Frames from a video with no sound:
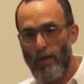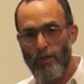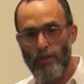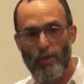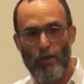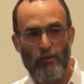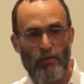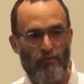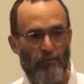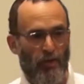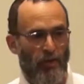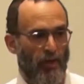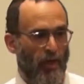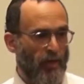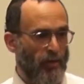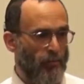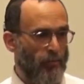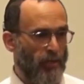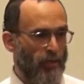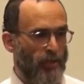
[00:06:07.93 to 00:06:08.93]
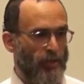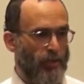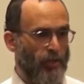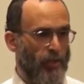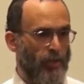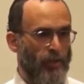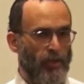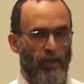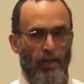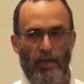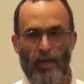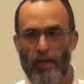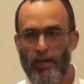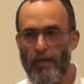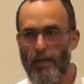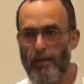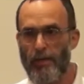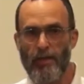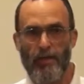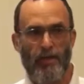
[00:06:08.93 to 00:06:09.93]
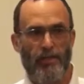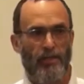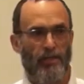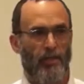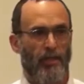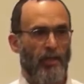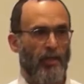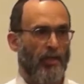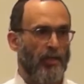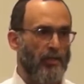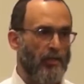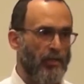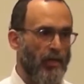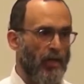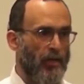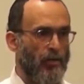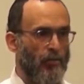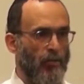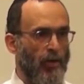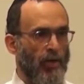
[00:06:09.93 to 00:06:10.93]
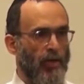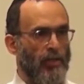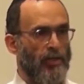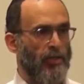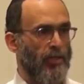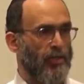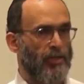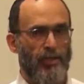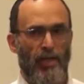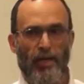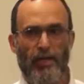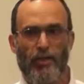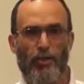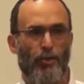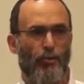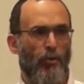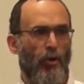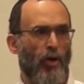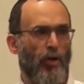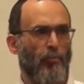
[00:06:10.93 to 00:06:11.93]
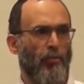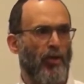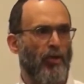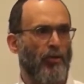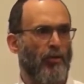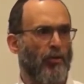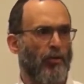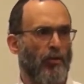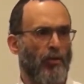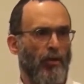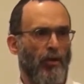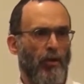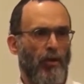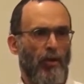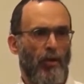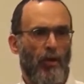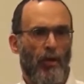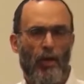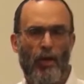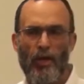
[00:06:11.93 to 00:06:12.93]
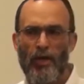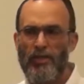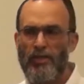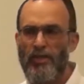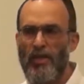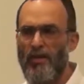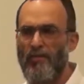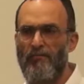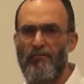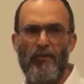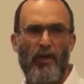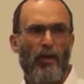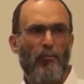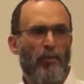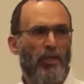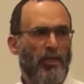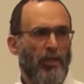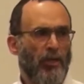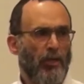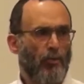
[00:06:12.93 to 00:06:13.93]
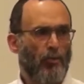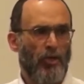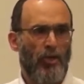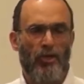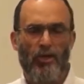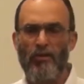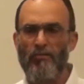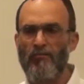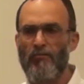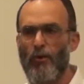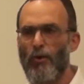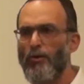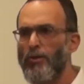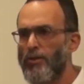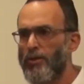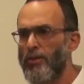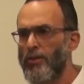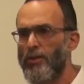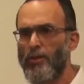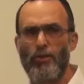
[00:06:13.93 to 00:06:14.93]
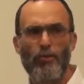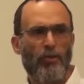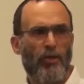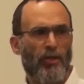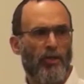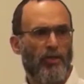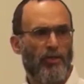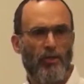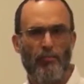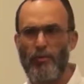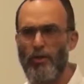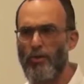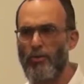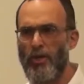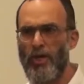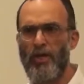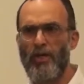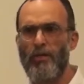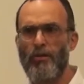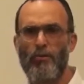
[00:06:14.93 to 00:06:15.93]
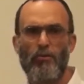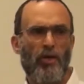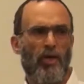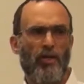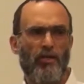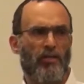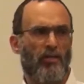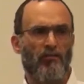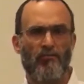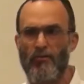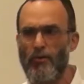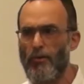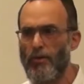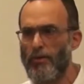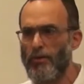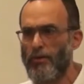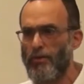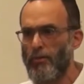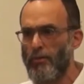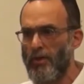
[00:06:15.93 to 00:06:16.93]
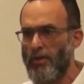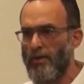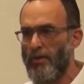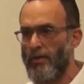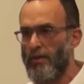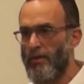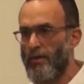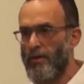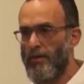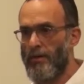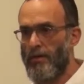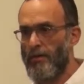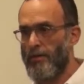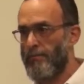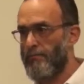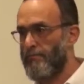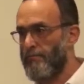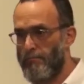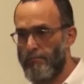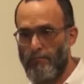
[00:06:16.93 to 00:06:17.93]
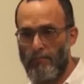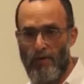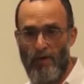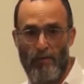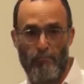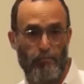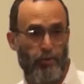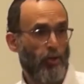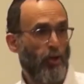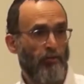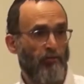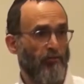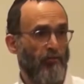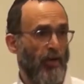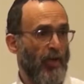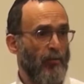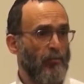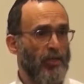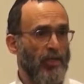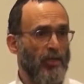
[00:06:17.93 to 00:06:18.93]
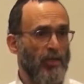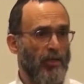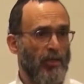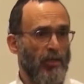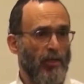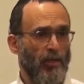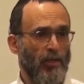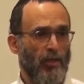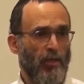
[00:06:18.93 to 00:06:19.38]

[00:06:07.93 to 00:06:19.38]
So if they're not a religion, and they're not an ethnicity, and it's not a race, and it's not a tribe either, it's not a family, you can convert to Judaism, and you can't convert to a blood family.